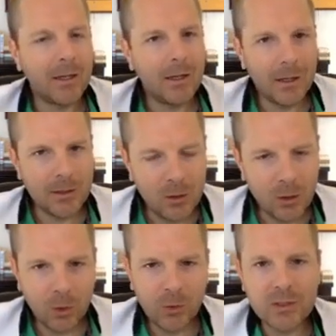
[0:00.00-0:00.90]
I
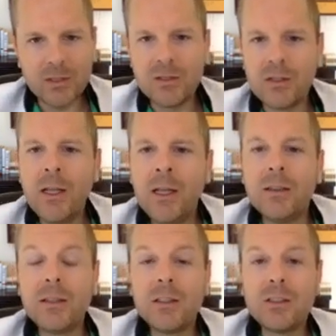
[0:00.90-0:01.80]
know this is
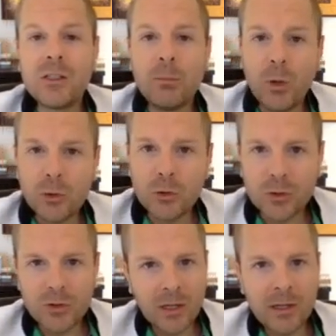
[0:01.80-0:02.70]
an emotional
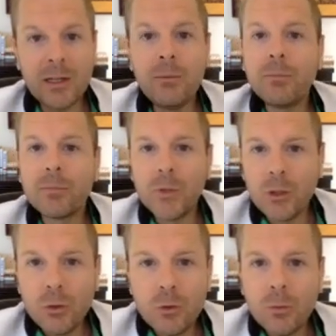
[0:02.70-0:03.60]
time.
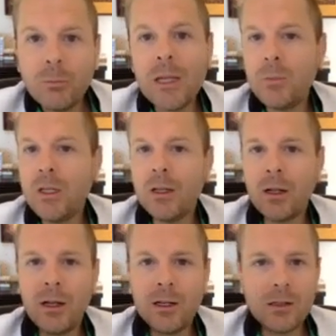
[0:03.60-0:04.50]
You may be
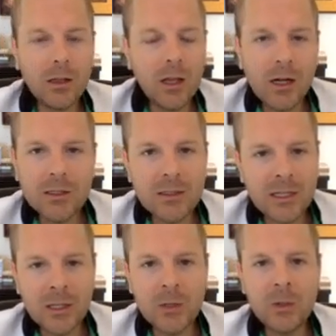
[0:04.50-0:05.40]
on
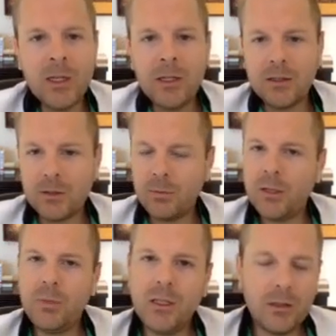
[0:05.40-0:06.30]
lockdown. This may
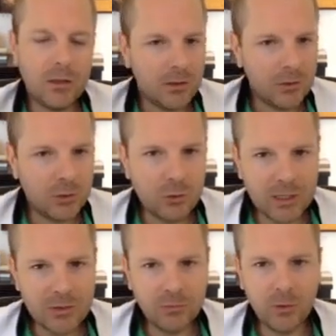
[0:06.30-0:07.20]
be
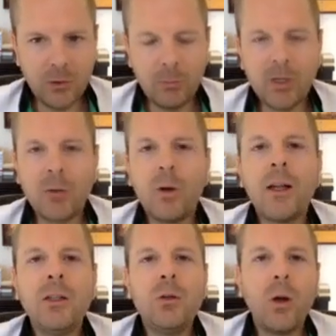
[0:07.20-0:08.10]
stressful, but I want
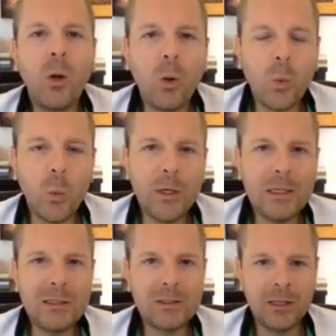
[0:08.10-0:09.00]
you to
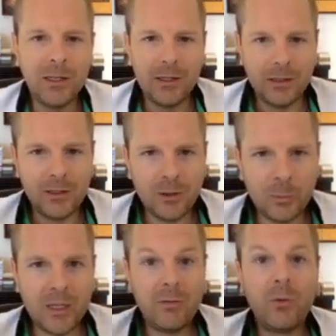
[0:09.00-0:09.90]
always hear
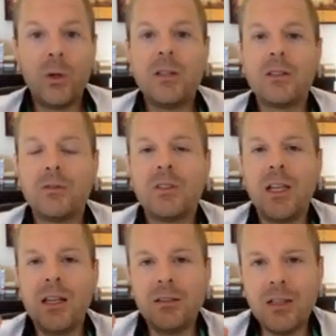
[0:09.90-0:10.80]
my voice of
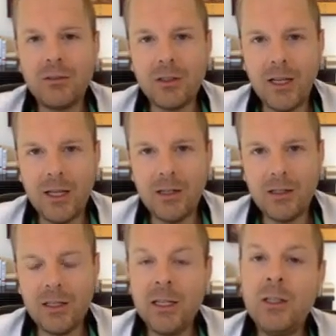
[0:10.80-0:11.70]
staying level-headed
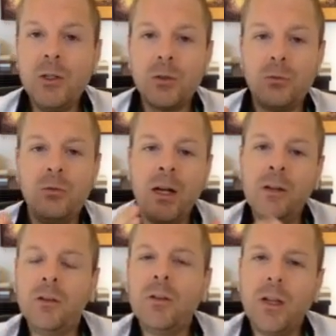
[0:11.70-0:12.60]
in your
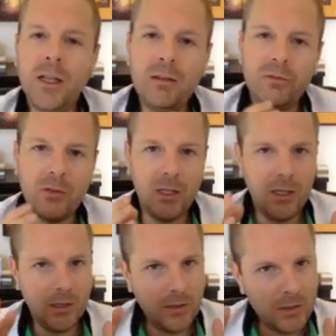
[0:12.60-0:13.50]
regular life,
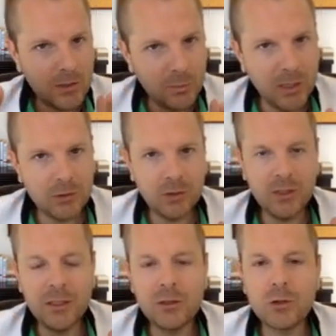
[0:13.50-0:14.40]
and especially
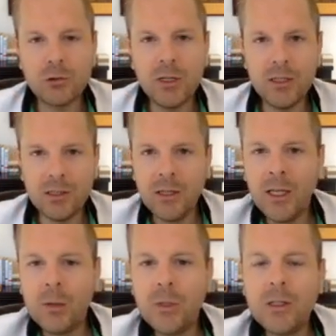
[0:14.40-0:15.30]
in trading,
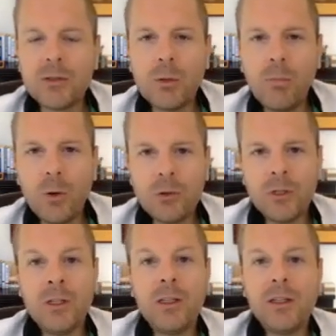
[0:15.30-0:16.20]
because
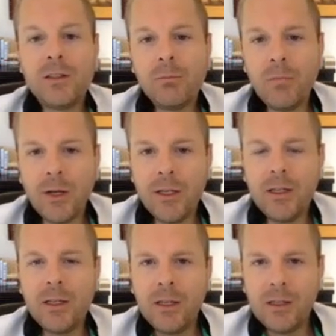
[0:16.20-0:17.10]
emotion is a money
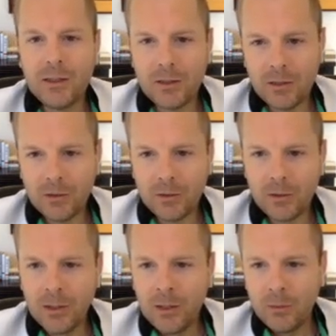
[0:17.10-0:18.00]
killer.
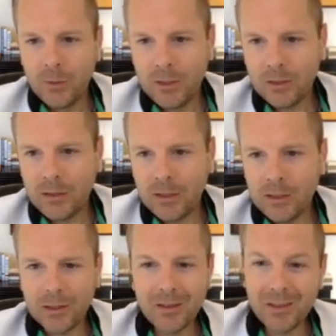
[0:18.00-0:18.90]
We can get
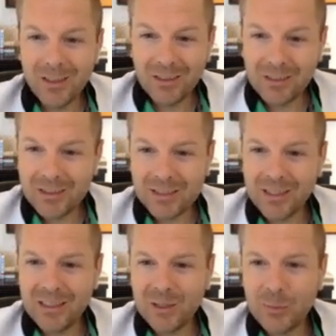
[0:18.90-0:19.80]
a little
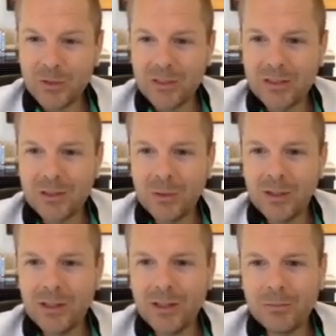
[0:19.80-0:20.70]
excited about this
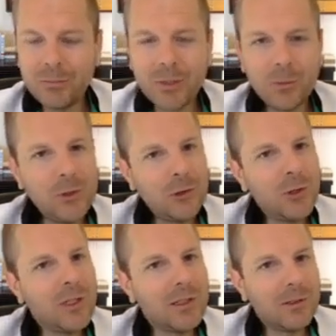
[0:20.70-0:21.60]
going up, but we
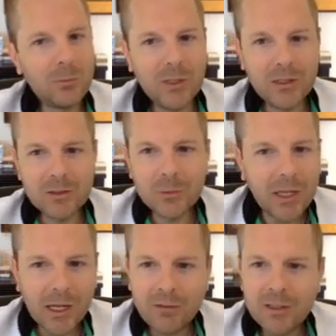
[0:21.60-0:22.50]
shouldn't, because we
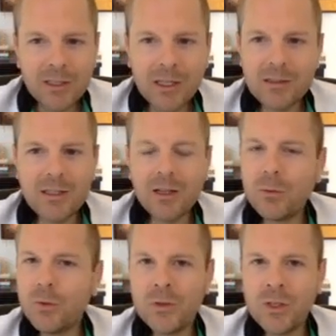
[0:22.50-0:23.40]
haven't yet dealt
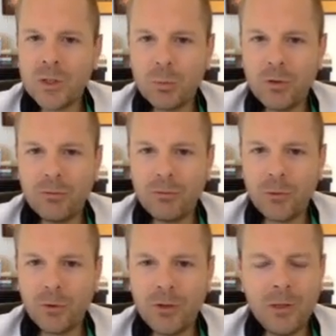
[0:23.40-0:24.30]
with
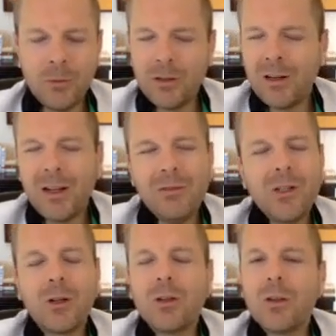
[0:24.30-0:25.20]
6.4, and we're not even
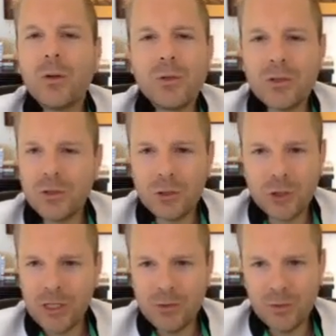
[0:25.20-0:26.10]
close to
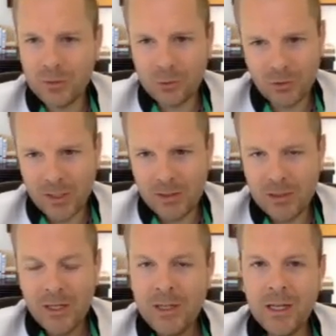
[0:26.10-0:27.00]
changing the trend,
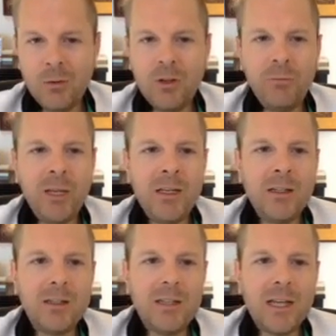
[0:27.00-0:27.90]
and we've been in a
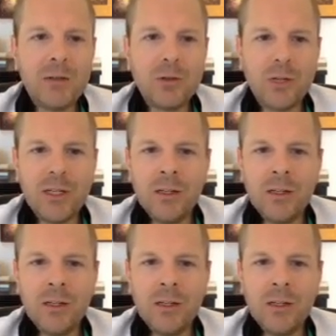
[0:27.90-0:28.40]
downtrend